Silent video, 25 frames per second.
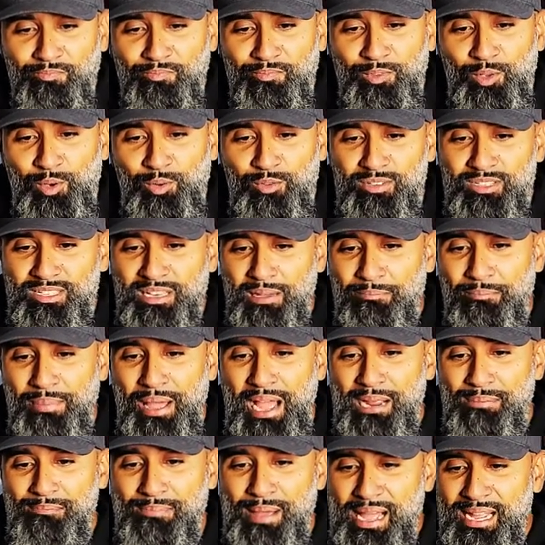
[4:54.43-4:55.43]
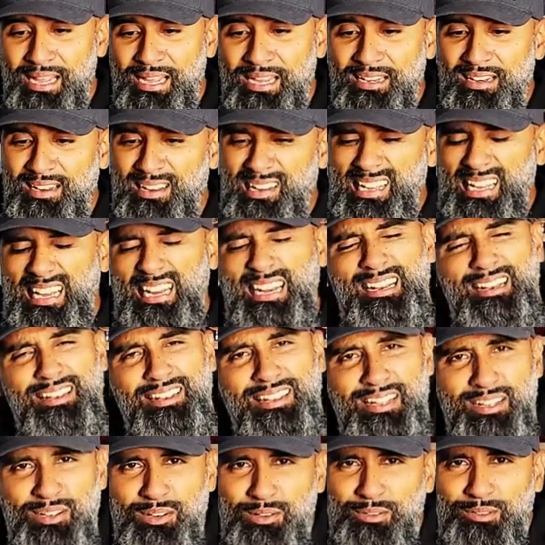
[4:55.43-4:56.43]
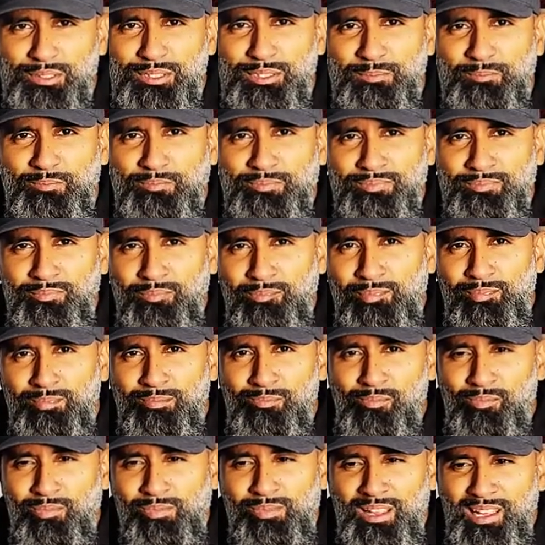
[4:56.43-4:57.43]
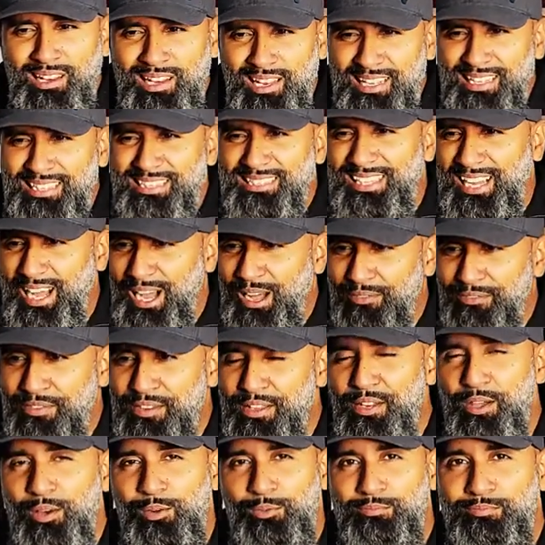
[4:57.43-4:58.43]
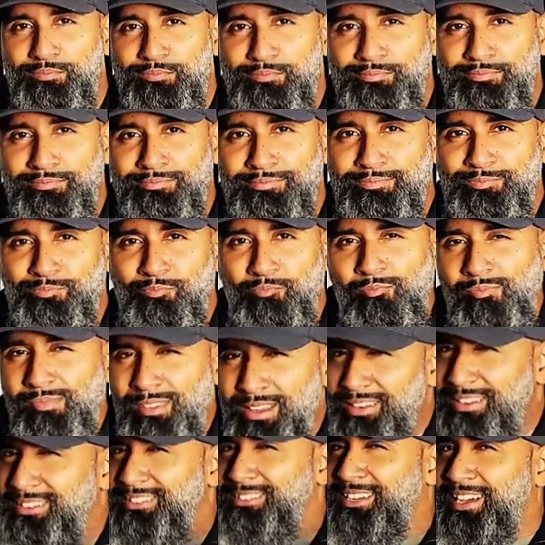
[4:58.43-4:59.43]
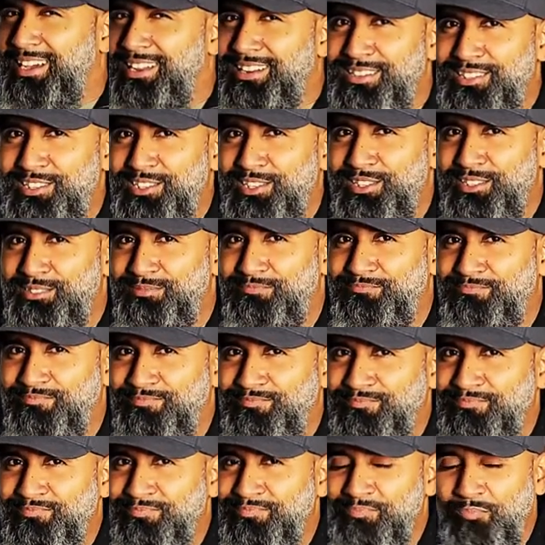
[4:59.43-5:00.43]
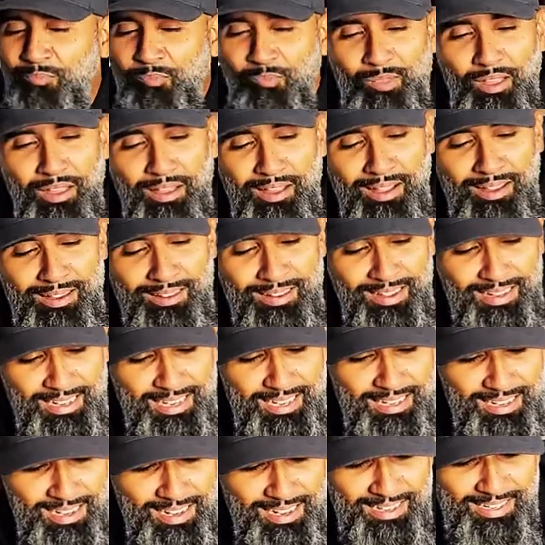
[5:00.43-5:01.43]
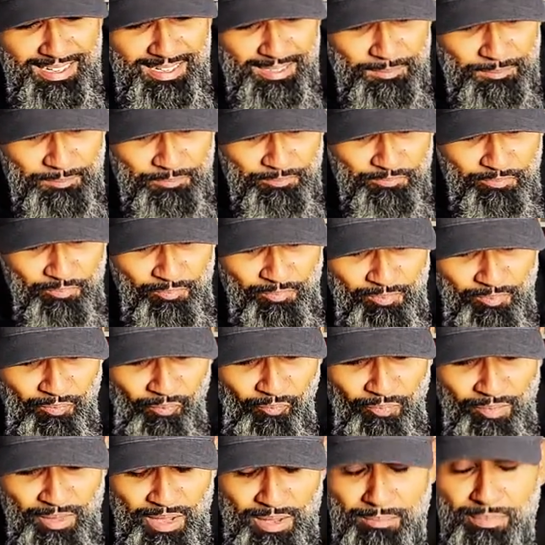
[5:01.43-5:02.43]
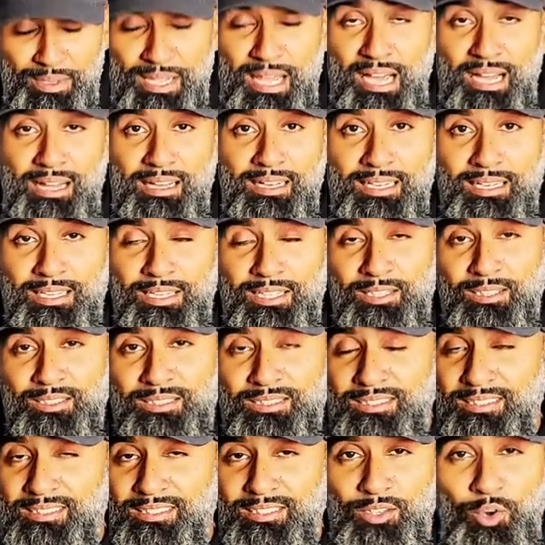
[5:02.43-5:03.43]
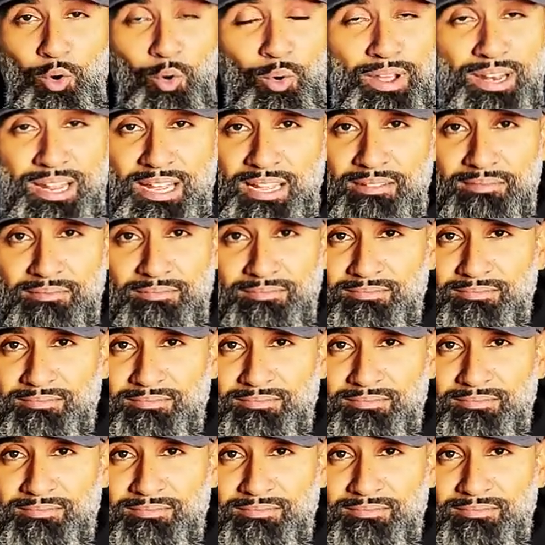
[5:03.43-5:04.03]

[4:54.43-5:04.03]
towards the back back end, and it kind of lingers like a toffee note. And it's kind of good. I, I kind of like it. But yeah, going in,